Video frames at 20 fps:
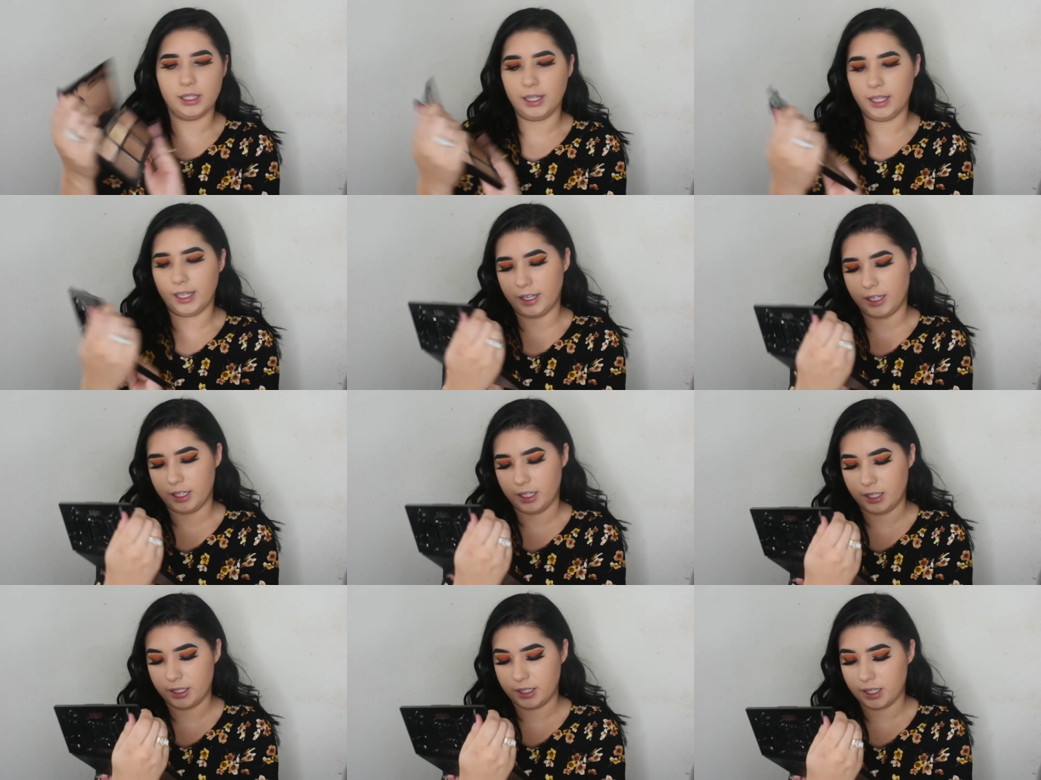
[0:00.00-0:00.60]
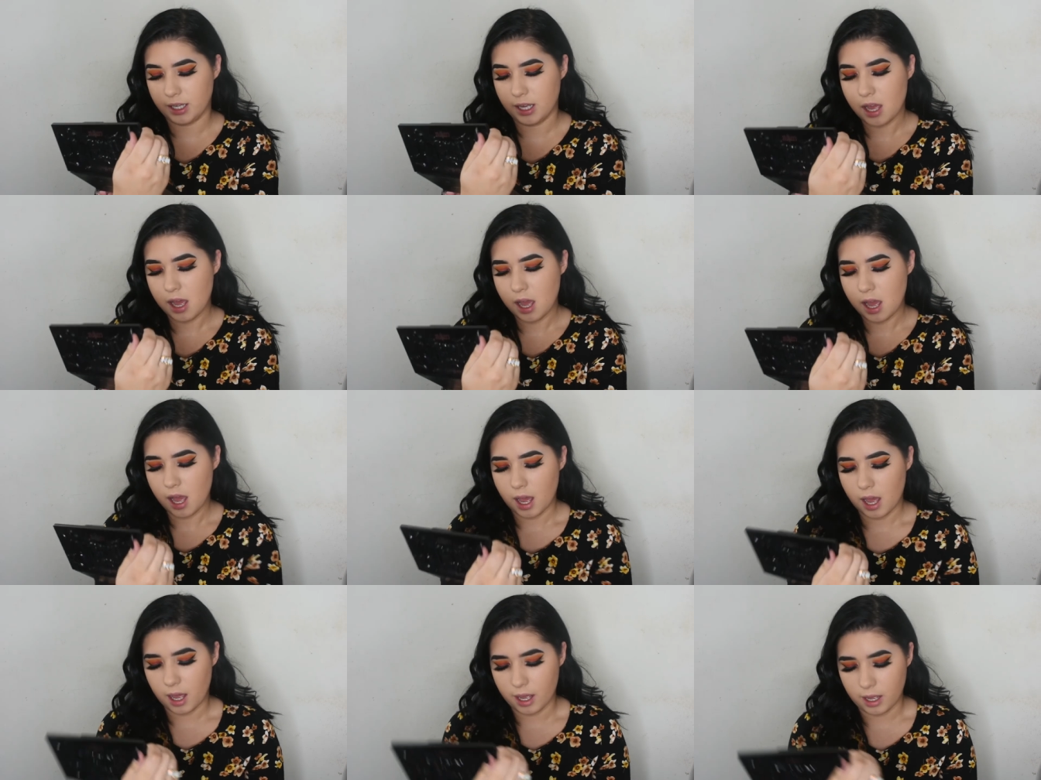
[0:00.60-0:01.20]
layered
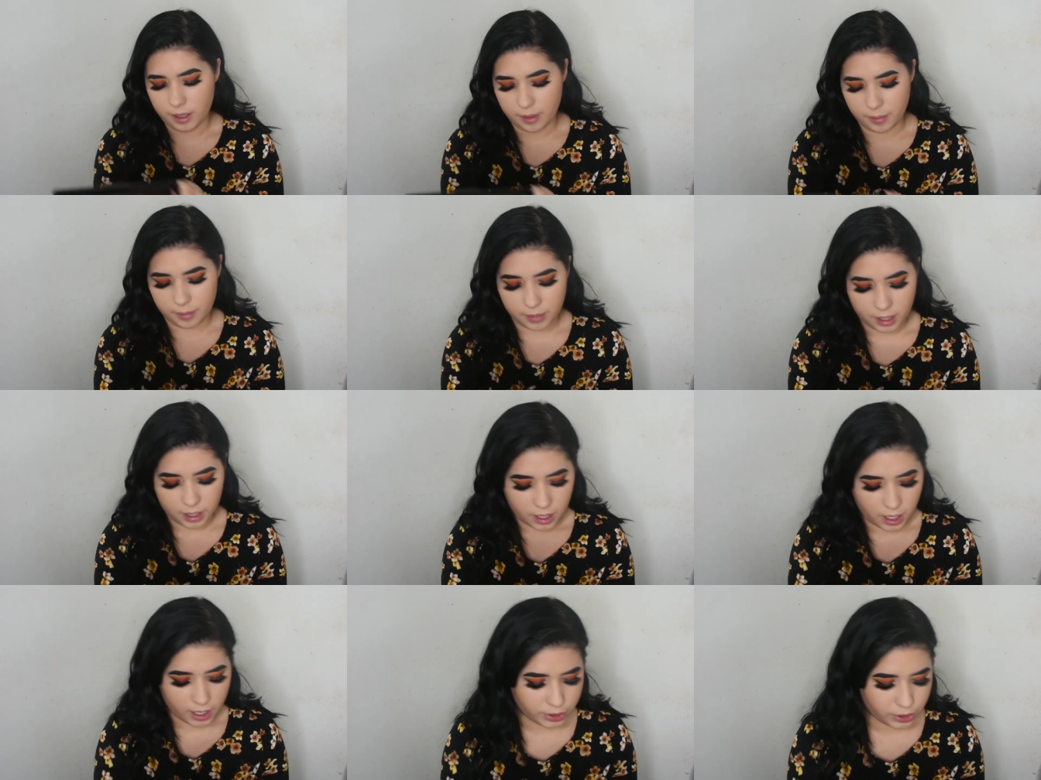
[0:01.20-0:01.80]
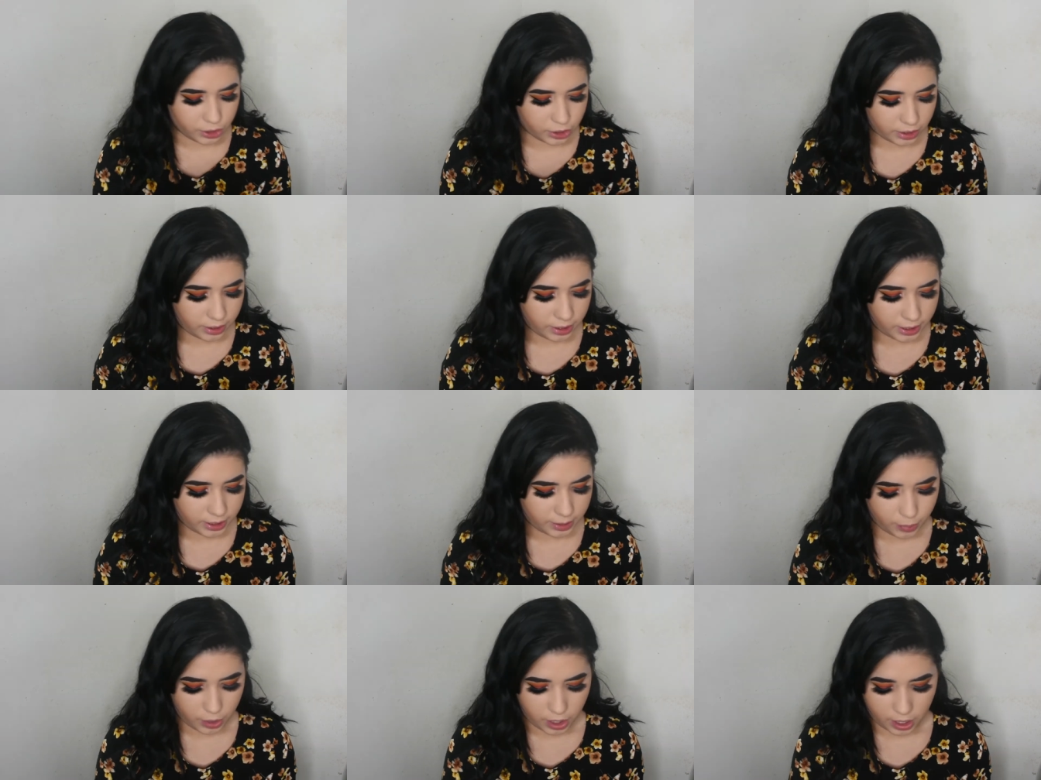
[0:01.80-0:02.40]
um, under
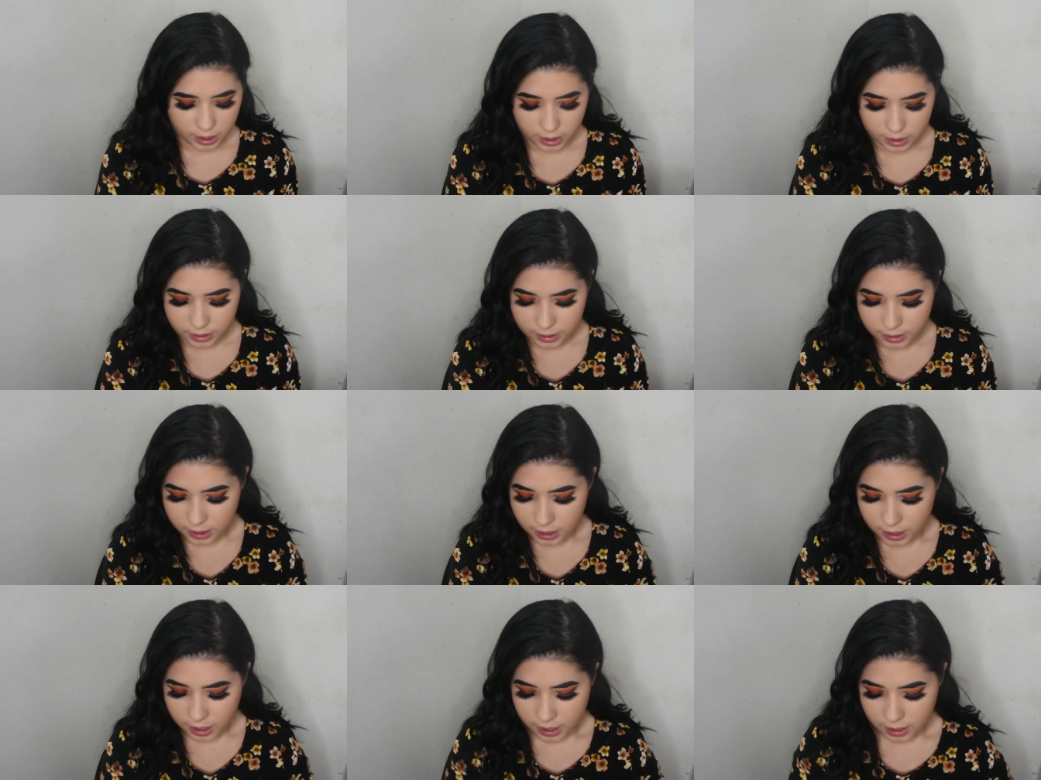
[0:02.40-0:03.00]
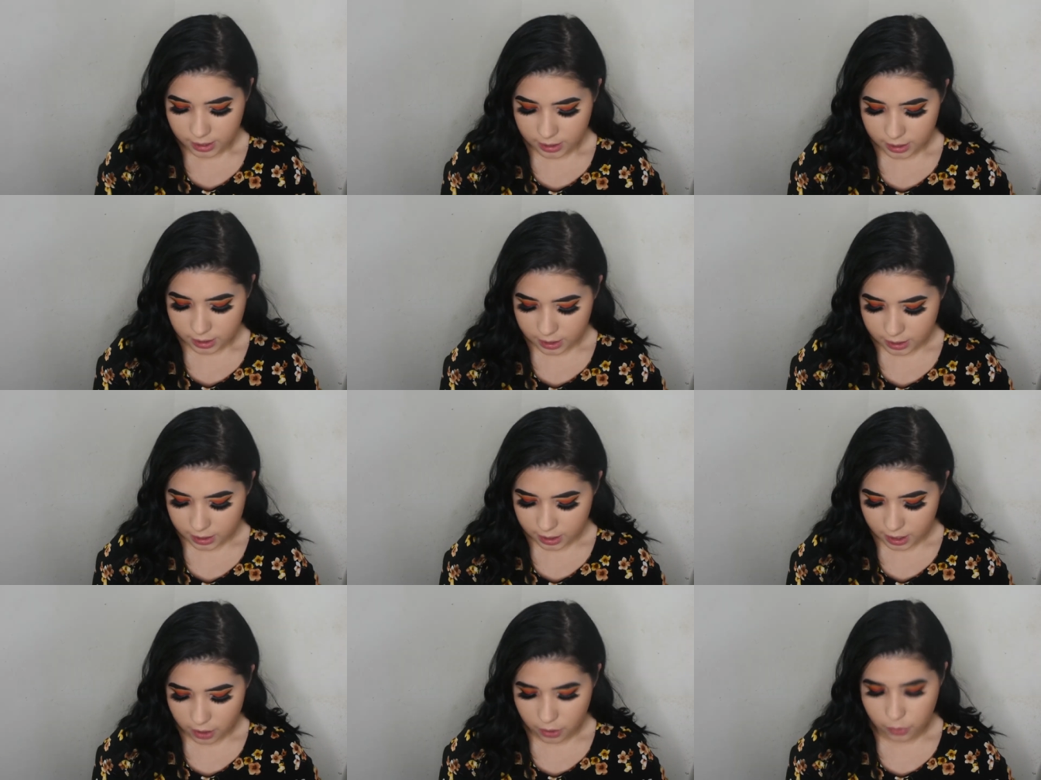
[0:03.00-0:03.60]
this product.
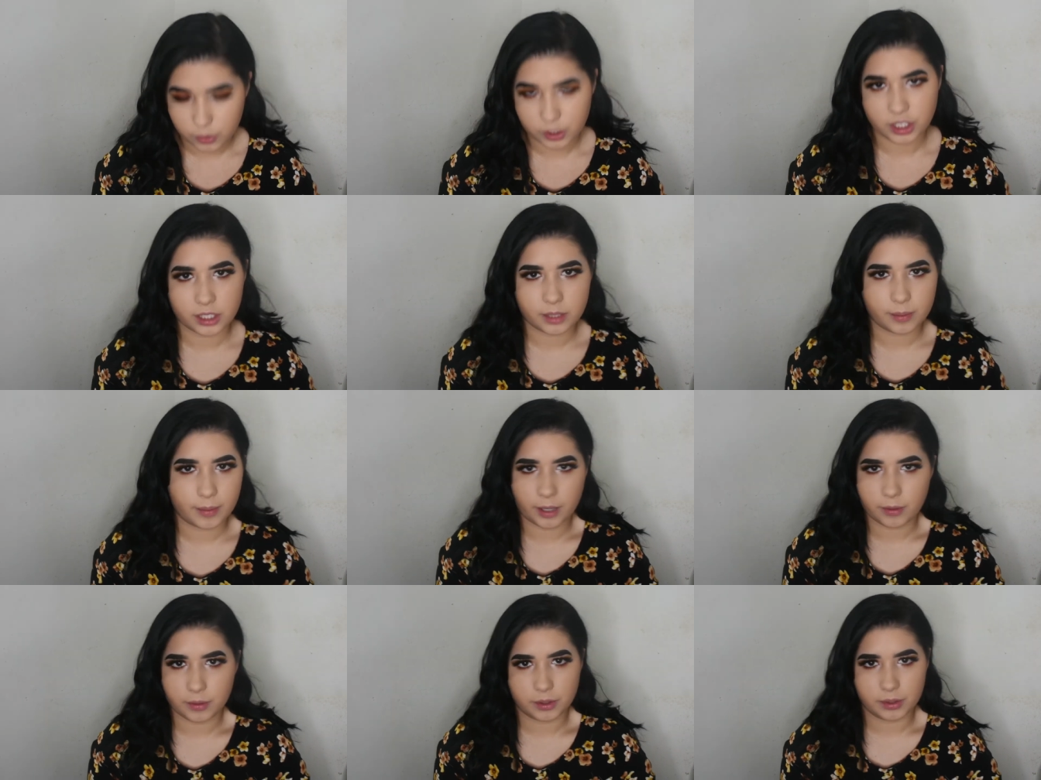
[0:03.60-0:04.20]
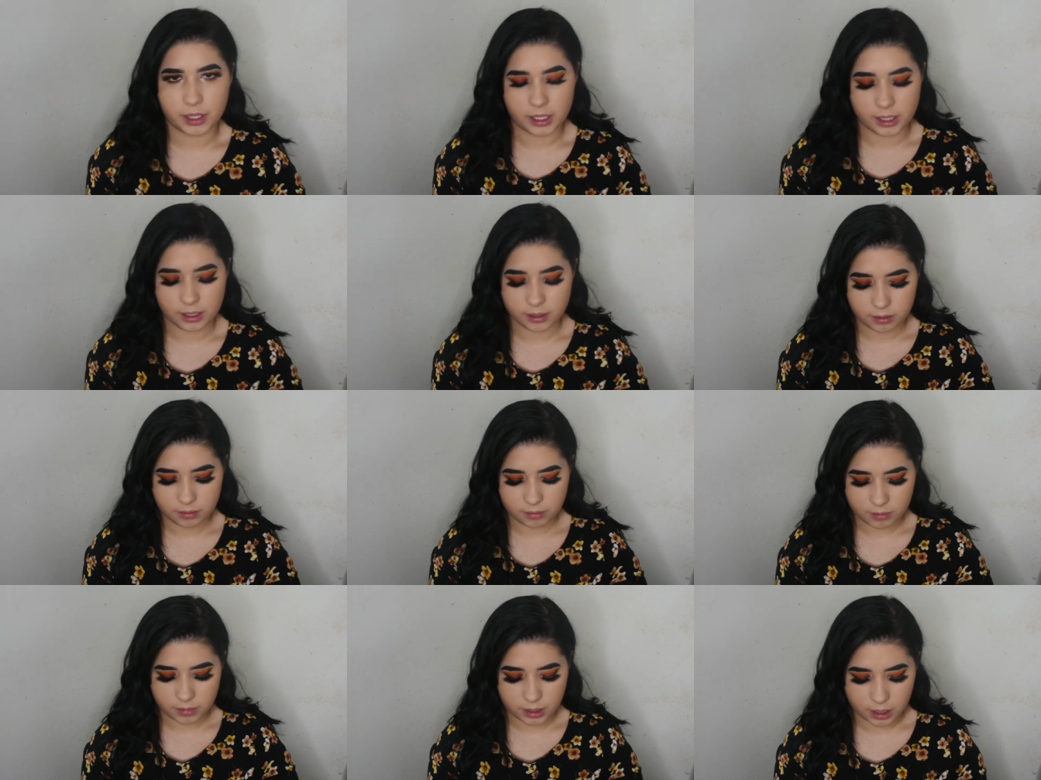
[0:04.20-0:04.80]
So, which is my
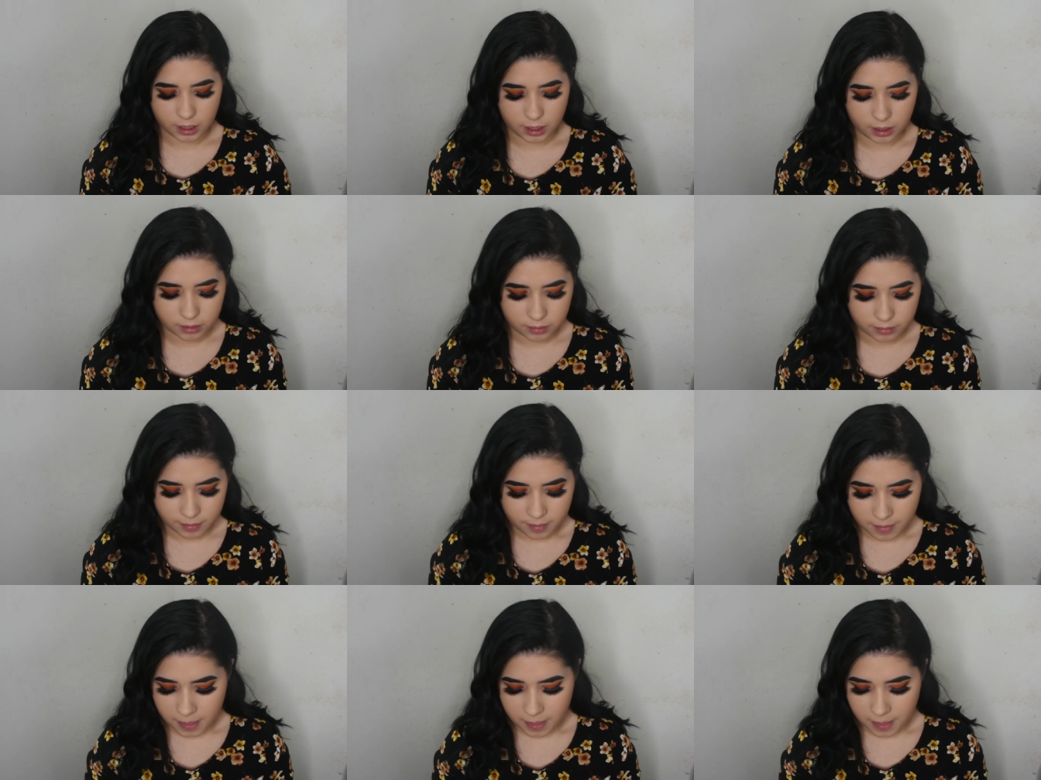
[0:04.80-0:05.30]
routine, so.